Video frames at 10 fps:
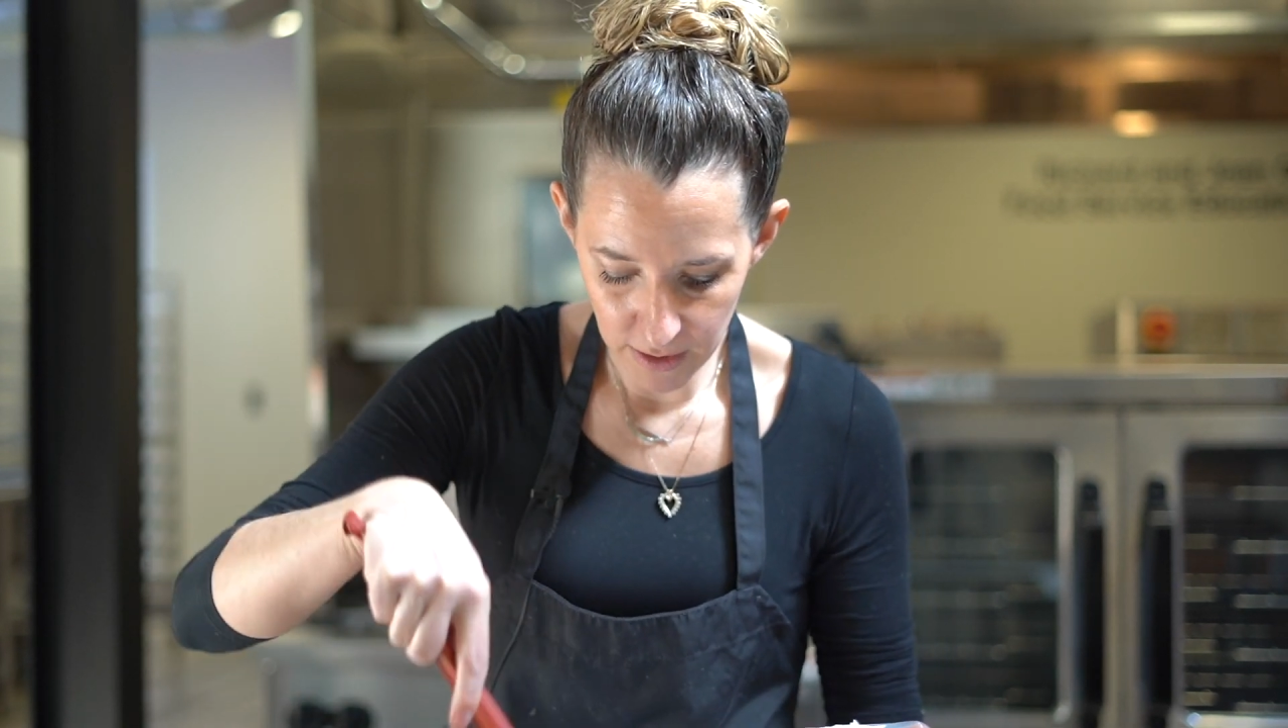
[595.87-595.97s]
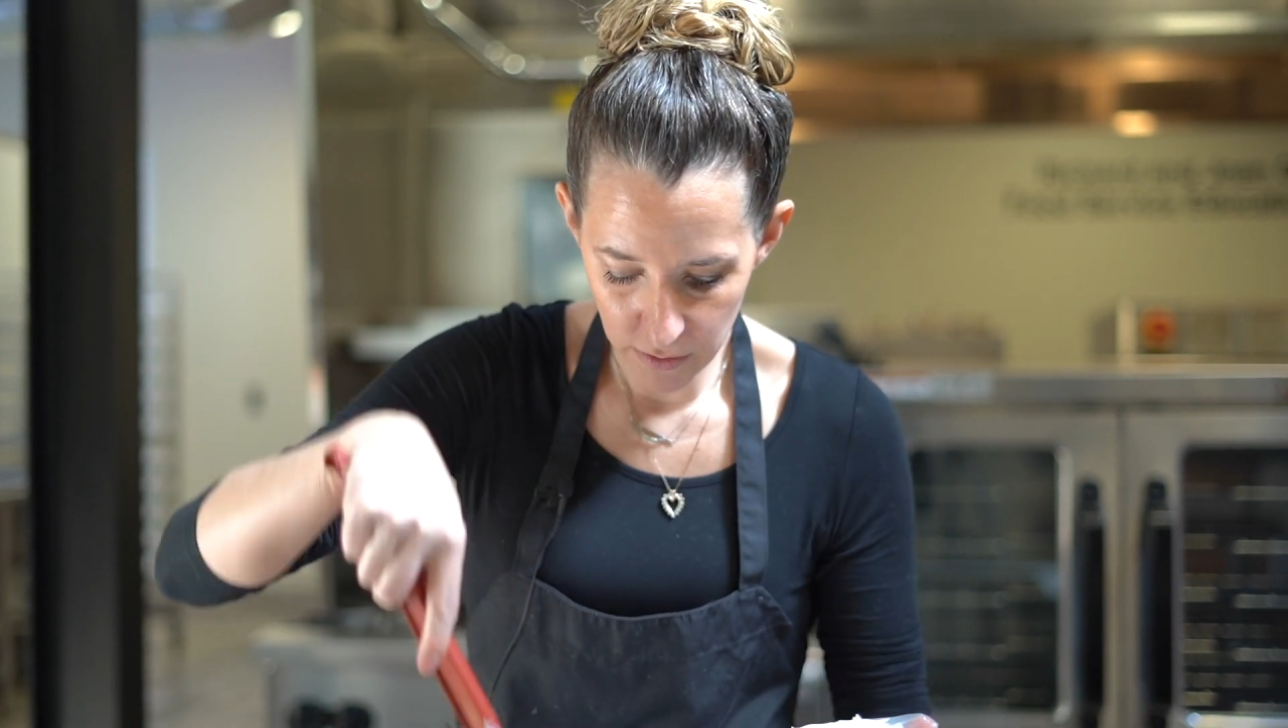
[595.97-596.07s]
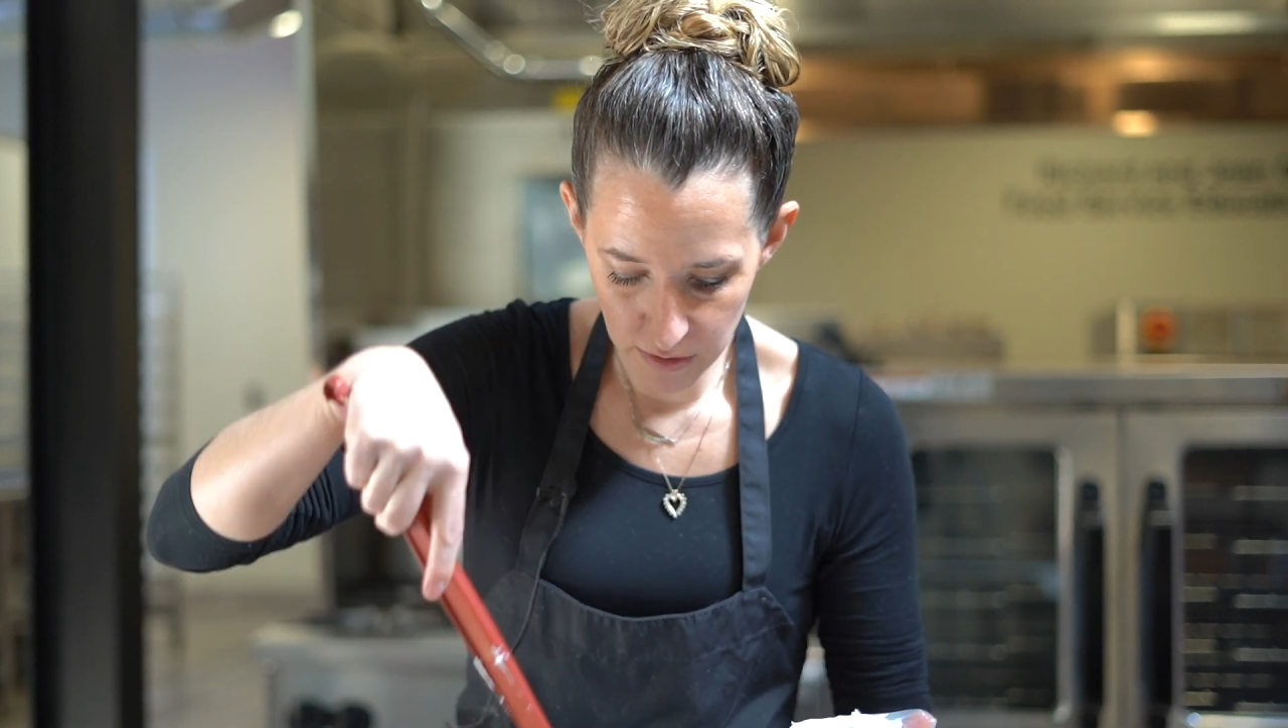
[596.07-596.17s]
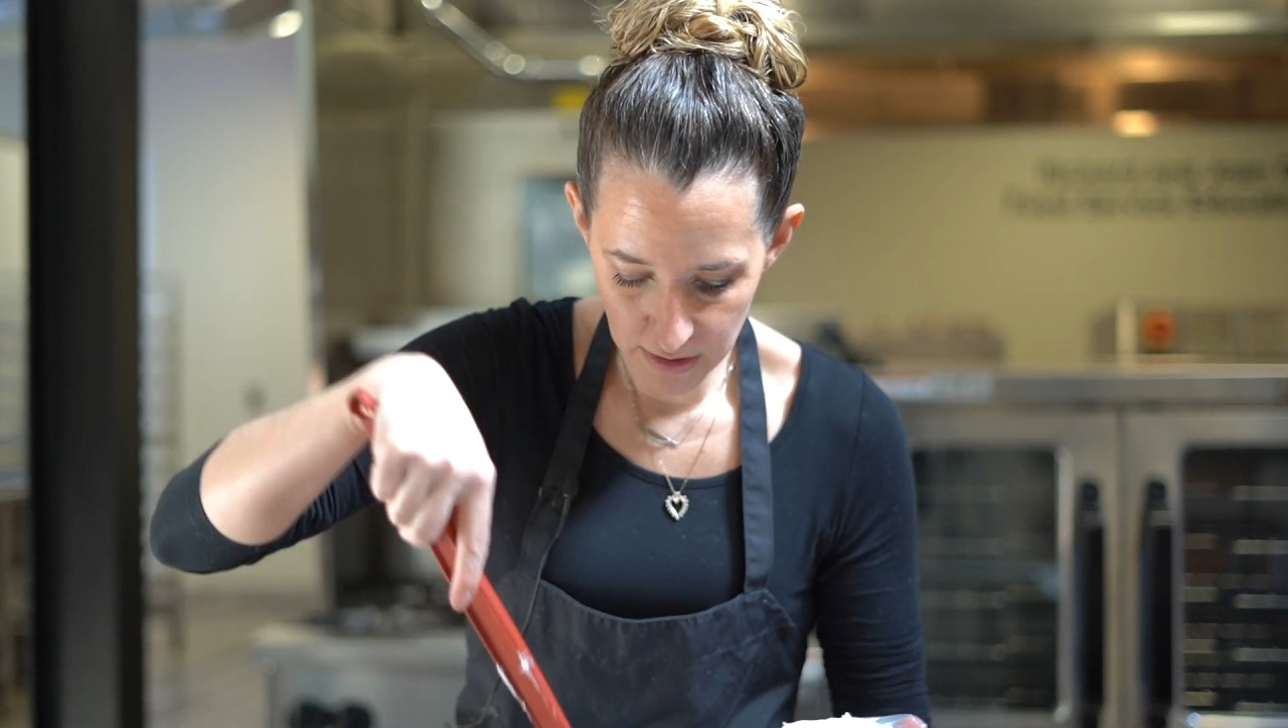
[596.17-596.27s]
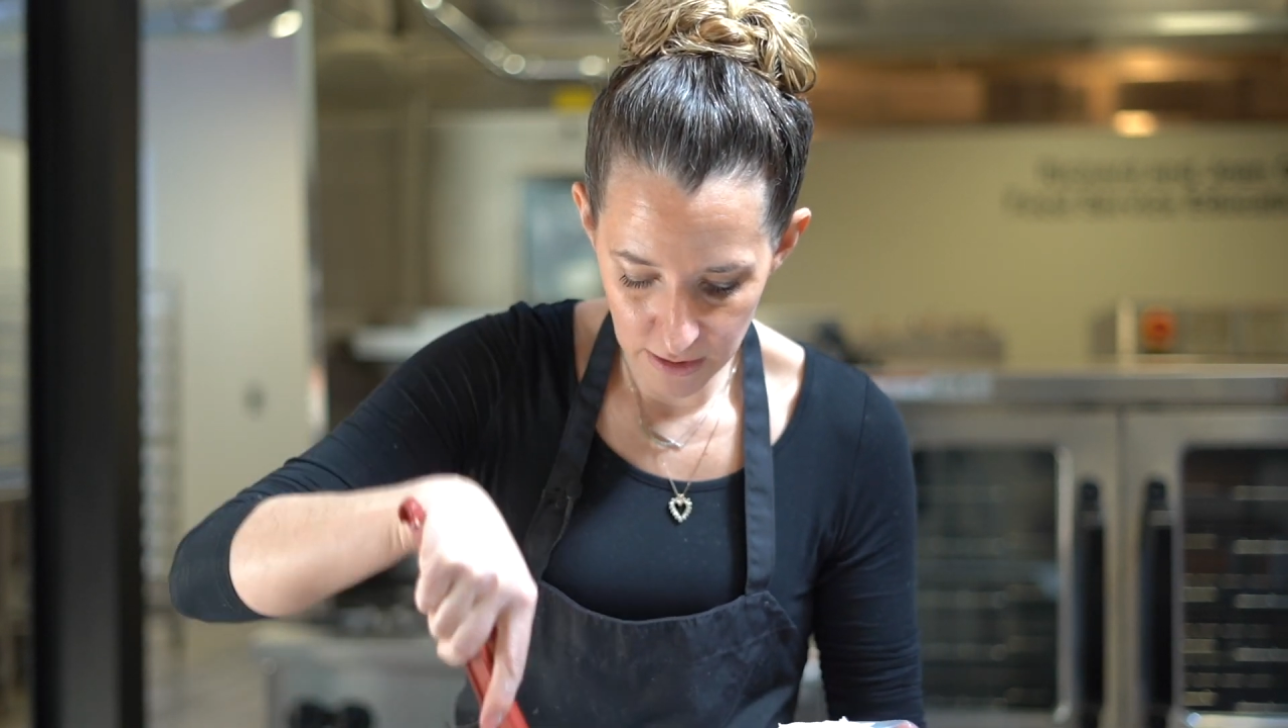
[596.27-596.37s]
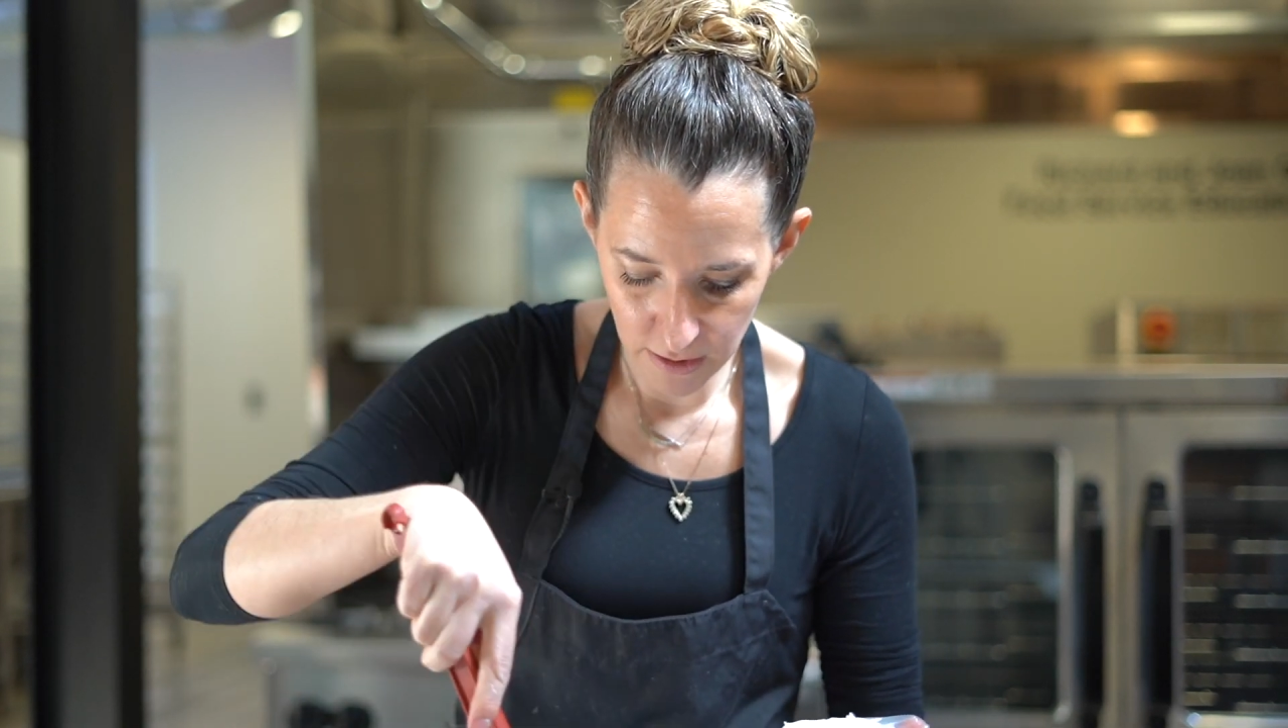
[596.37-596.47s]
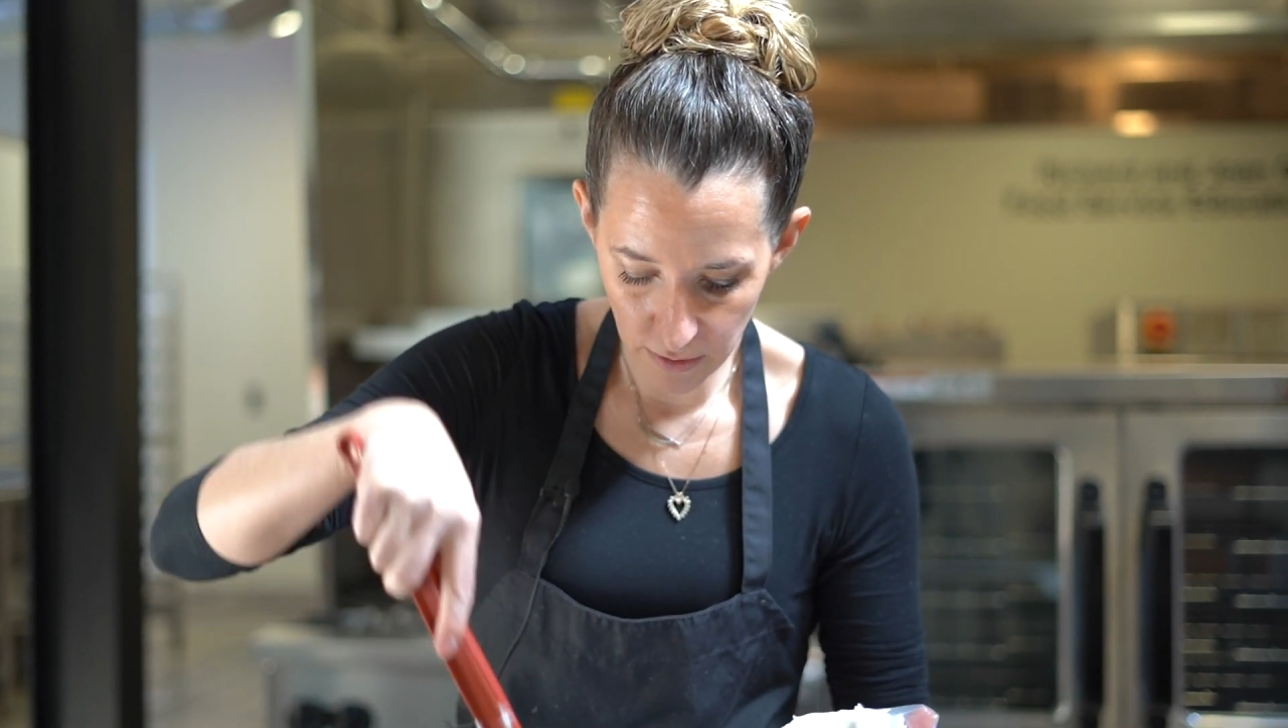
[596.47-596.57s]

usage.